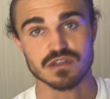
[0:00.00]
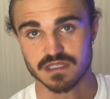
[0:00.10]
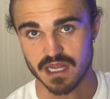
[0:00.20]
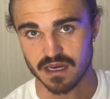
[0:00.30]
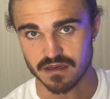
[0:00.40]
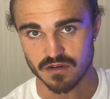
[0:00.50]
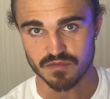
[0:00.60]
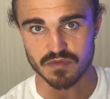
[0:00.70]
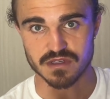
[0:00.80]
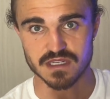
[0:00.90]
standard
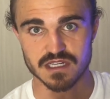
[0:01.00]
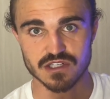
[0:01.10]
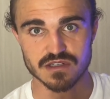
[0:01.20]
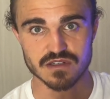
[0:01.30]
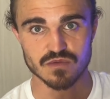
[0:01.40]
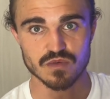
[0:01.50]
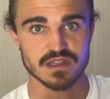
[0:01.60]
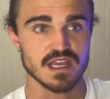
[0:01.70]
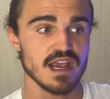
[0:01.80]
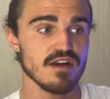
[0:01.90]
of procedures with
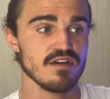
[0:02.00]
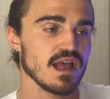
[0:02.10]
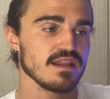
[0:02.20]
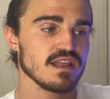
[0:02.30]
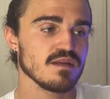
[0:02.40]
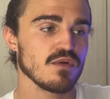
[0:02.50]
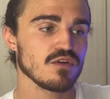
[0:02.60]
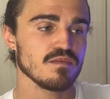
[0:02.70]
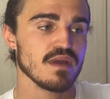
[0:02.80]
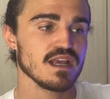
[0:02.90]
the error, and then the
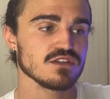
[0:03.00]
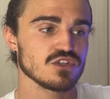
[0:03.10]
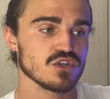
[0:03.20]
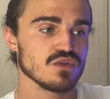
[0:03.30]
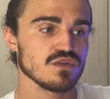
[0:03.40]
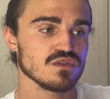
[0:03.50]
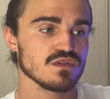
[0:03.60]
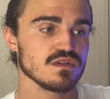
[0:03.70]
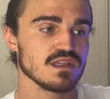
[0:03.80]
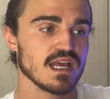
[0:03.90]
model makes sure
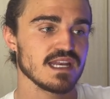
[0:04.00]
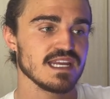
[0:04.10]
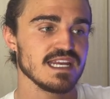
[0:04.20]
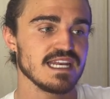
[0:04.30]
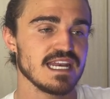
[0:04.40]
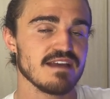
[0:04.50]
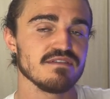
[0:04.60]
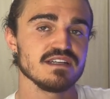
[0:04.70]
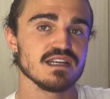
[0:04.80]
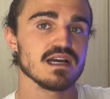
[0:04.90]
that it
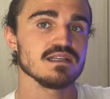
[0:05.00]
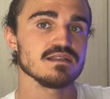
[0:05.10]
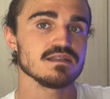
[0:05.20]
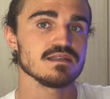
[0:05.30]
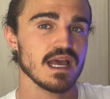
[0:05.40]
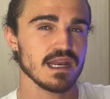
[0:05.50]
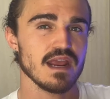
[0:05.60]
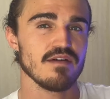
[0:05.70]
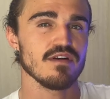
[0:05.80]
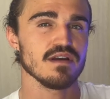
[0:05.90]
never does that
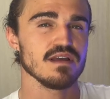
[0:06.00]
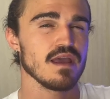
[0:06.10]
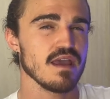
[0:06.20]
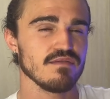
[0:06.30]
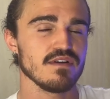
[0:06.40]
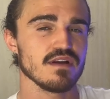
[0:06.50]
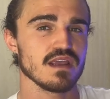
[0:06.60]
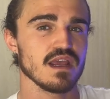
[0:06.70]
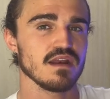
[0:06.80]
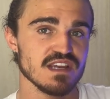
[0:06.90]
error ever
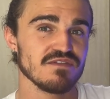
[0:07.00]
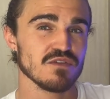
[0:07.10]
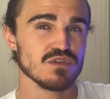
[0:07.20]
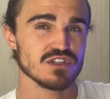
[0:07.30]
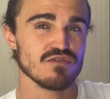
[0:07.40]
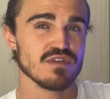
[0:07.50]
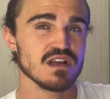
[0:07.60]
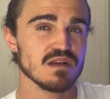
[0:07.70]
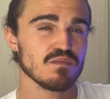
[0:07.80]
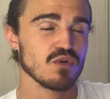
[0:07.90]
again. If it was a
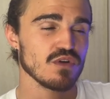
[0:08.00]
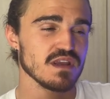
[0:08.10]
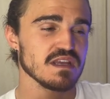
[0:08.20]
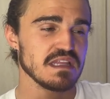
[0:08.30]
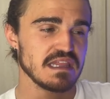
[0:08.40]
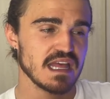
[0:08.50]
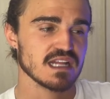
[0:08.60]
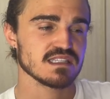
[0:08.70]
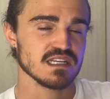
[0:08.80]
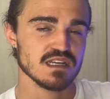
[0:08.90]
real employee,
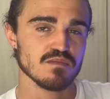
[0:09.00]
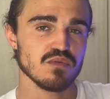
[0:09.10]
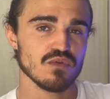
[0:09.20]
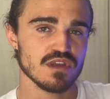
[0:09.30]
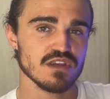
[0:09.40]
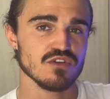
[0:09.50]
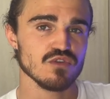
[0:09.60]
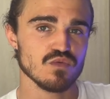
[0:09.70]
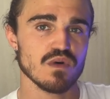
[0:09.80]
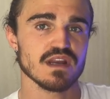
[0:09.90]
that's an employee
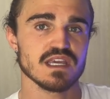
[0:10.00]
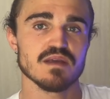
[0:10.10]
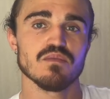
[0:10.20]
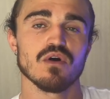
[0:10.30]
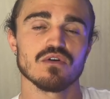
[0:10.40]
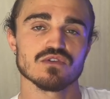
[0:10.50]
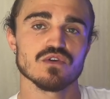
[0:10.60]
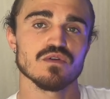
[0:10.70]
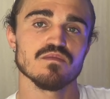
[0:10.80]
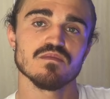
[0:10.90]
you'd want to keep long term